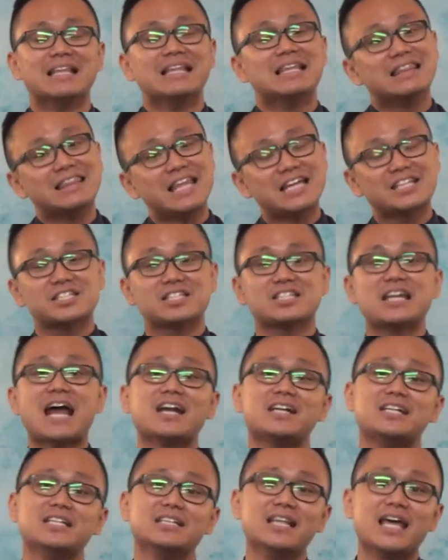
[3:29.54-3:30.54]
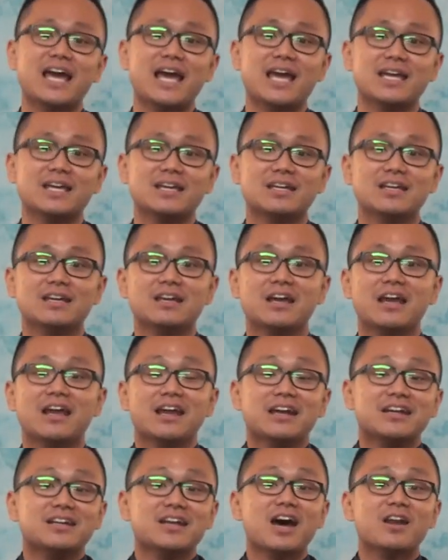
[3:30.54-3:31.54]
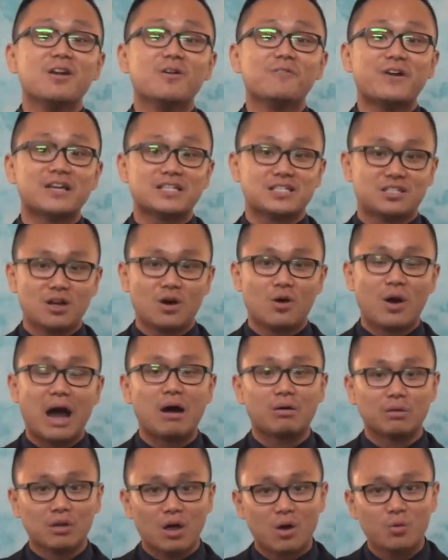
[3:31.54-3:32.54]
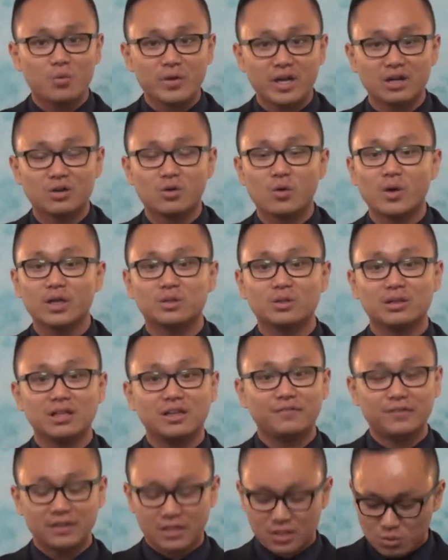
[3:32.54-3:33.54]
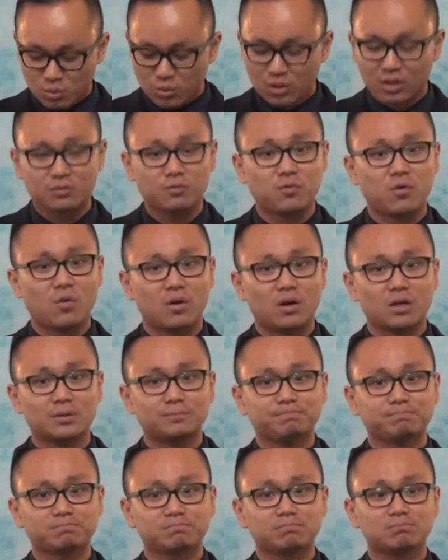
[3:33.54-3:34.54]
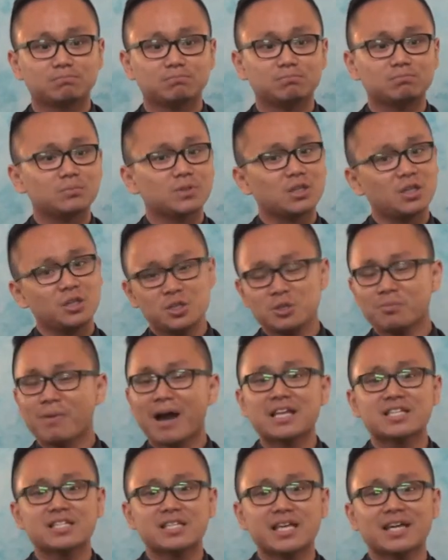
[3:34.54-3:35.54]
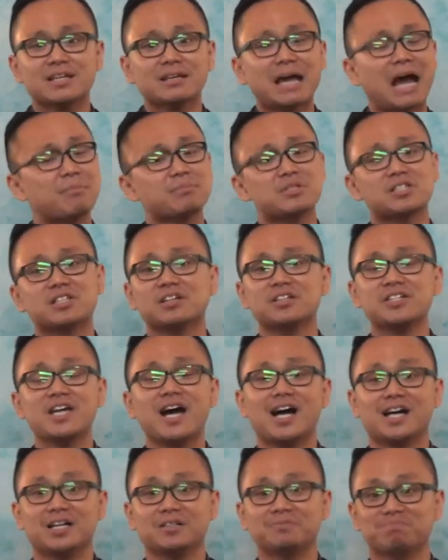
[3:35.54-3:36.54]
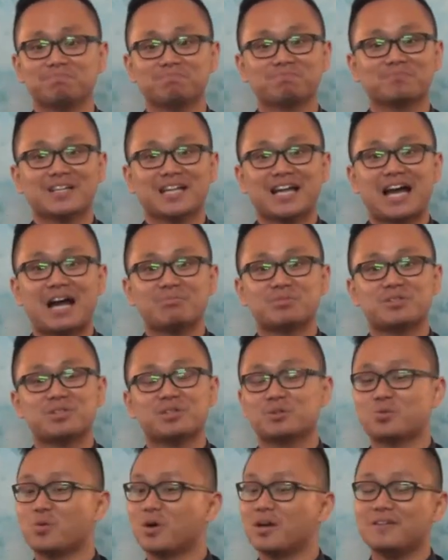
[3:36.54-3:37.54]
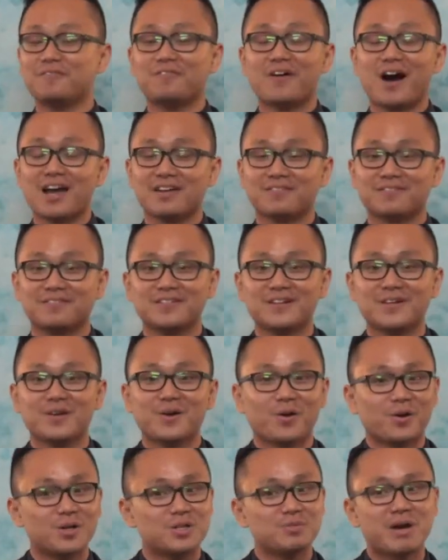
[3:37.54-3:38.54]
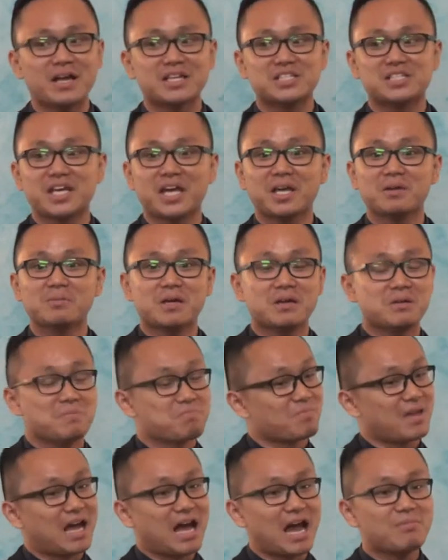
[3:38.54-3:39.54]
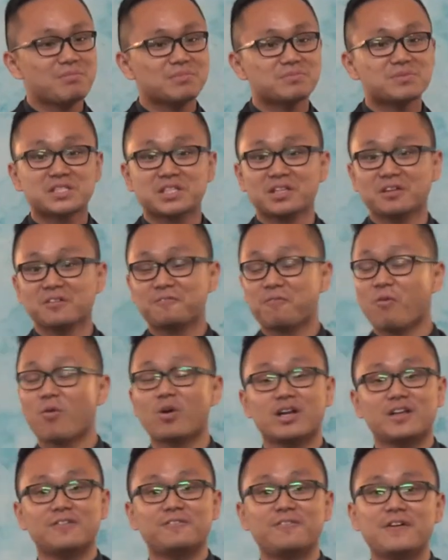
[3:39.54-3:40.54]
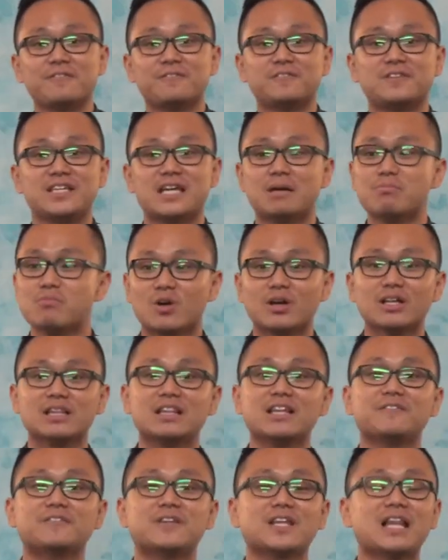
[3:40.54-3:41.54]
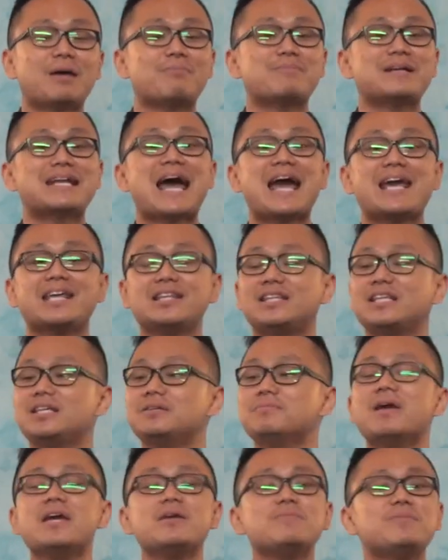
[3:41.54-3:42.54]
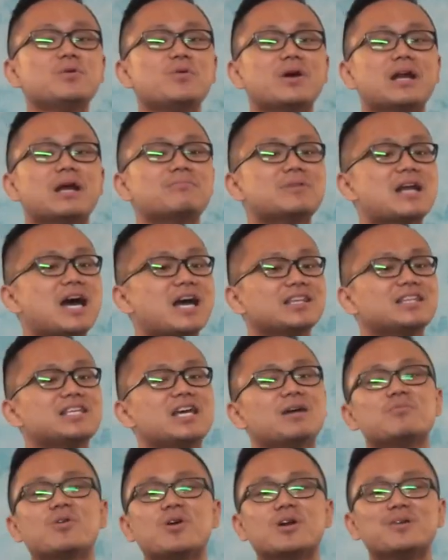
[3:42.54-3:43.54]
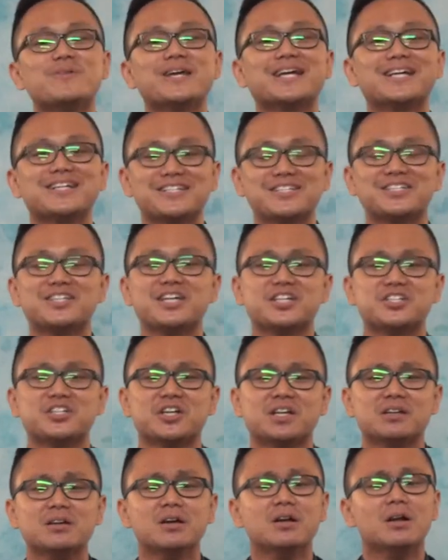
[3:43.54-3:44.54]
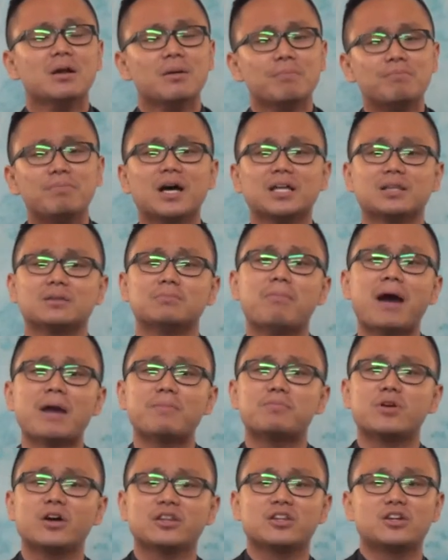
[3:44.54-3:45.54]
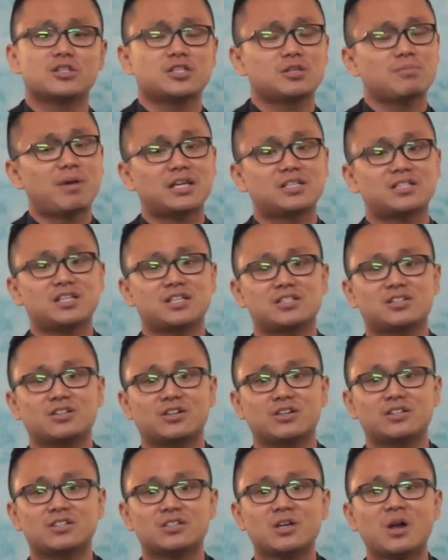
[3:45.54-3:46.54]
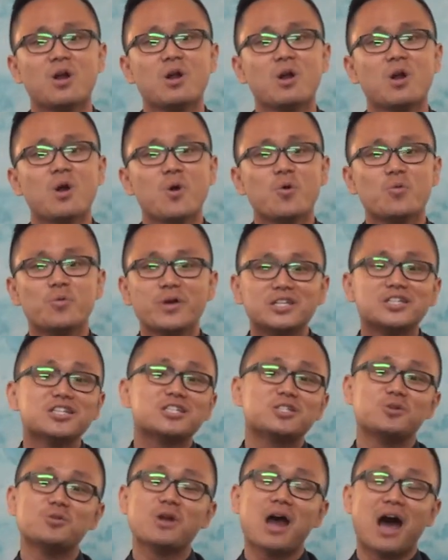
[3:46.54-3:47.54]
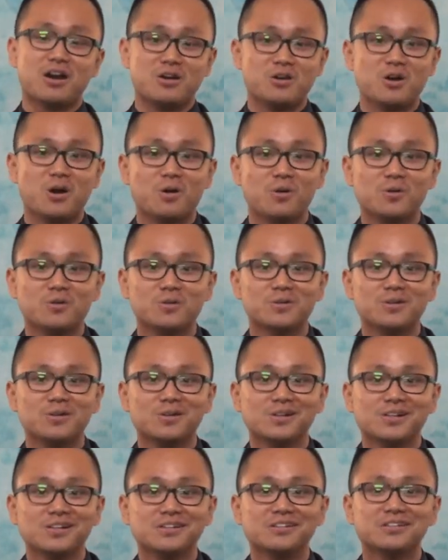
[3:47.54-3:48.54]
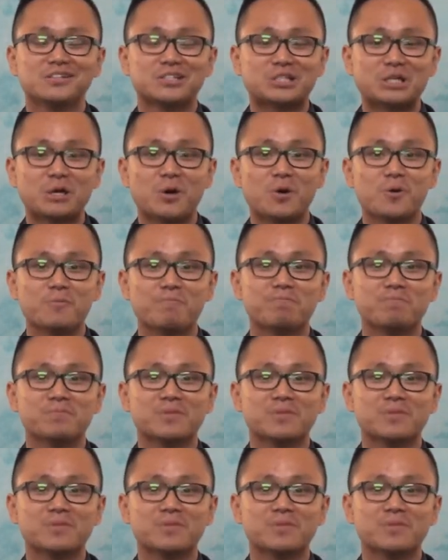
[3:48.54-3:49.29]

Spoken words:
Let's not delay. None of us know how long we are going to live in this world for. You might say, "I'm still young. I'm still 25. Or you might say, "I'm still 40, 50. I'm going to live till I'm 90. Maybe when I'm 90, I'm going to make a decision." But my brothers and my sisters, we just do not know. So,